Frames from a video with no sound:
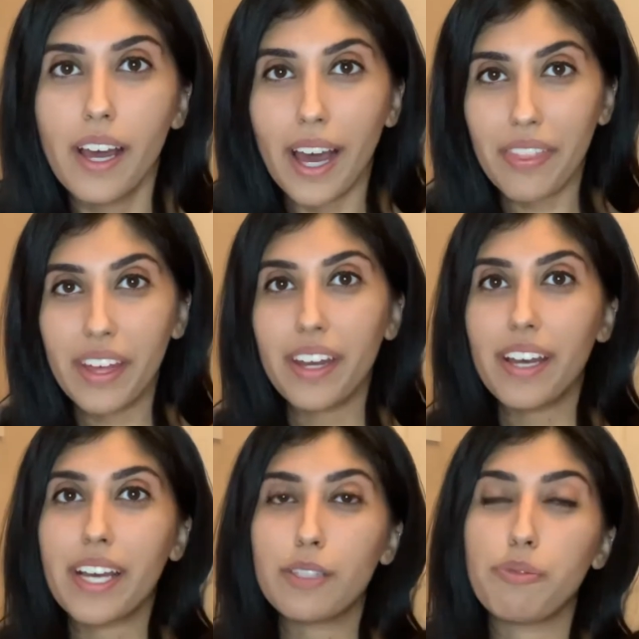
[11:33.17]
And then
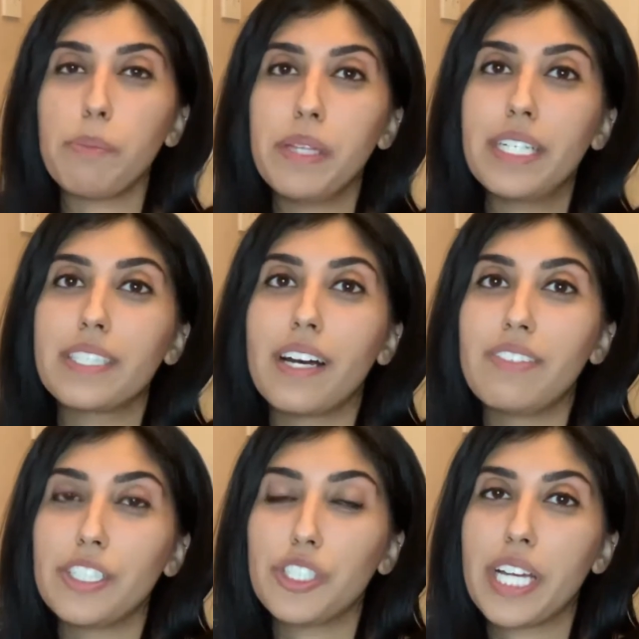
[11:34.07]
I guess from this, I've
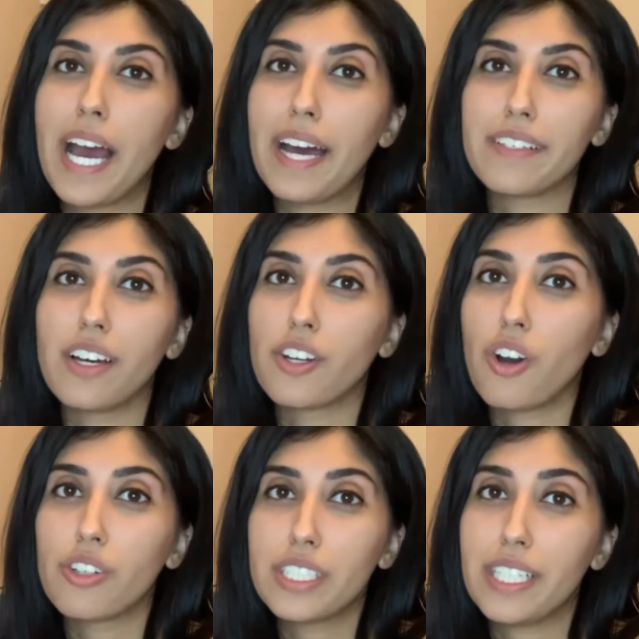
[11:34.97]
literally had like
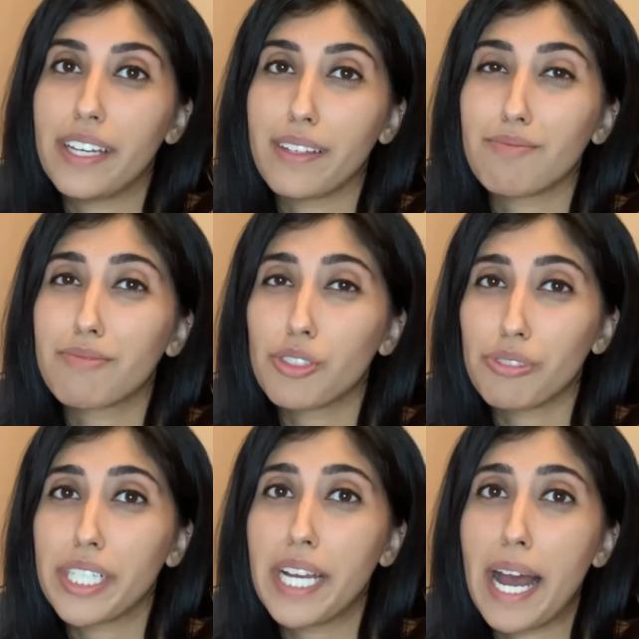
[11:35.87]
honestly
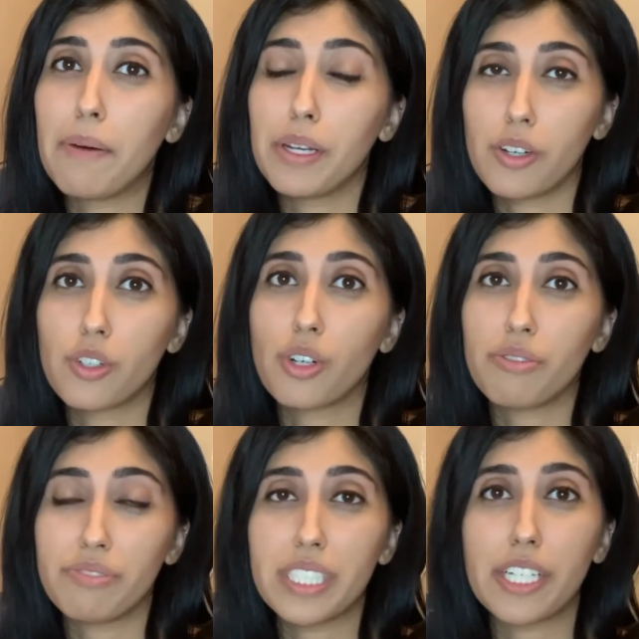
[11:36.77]
3 hour long
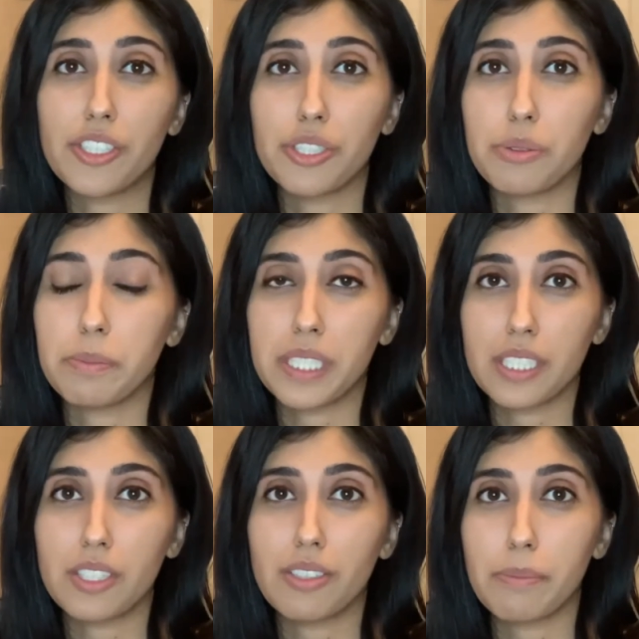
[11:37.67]
conversations with my
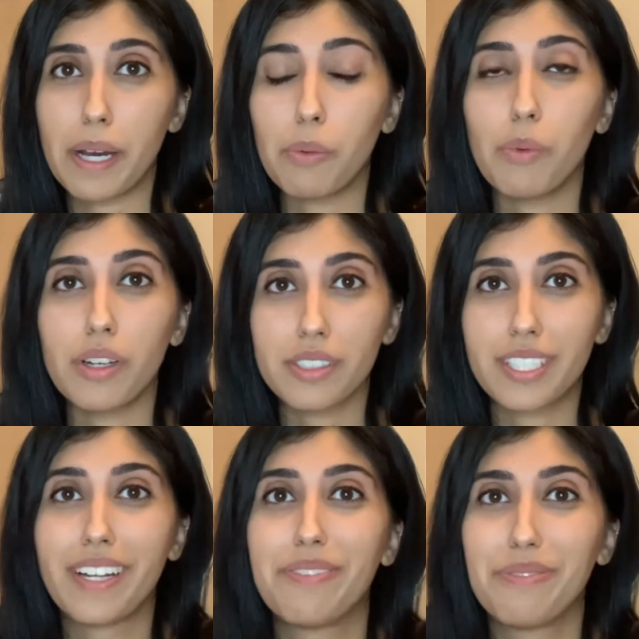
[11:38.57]
sister about
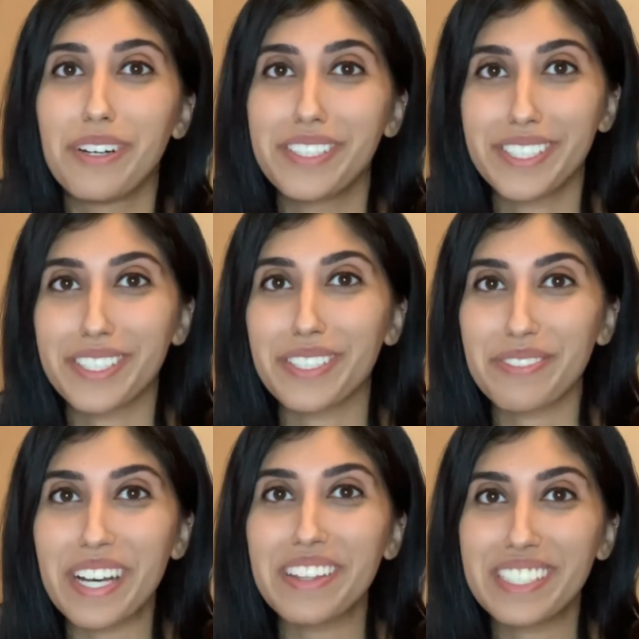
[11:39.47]
what to do
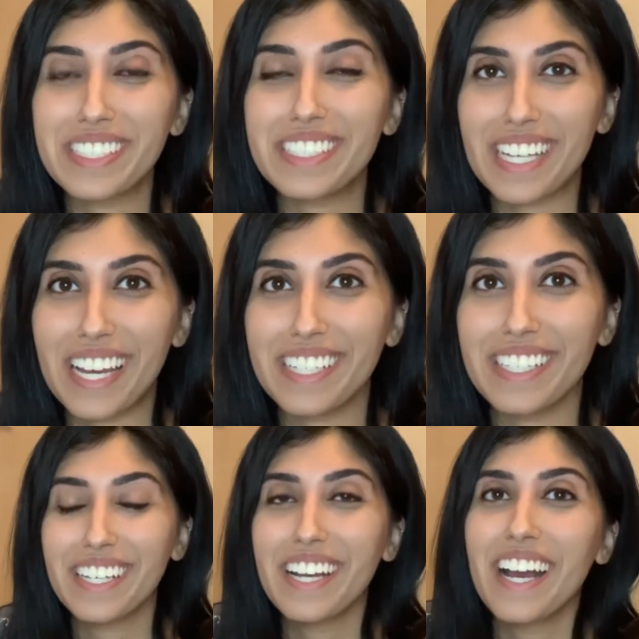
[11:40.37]
about this tent.
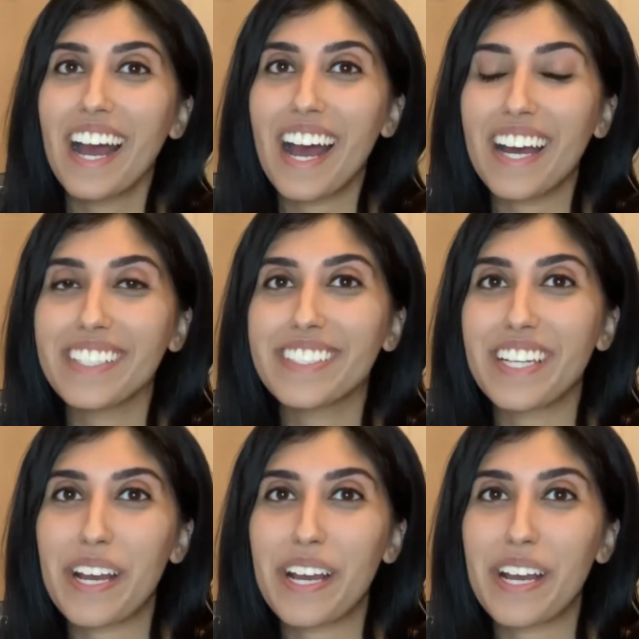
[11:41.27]
And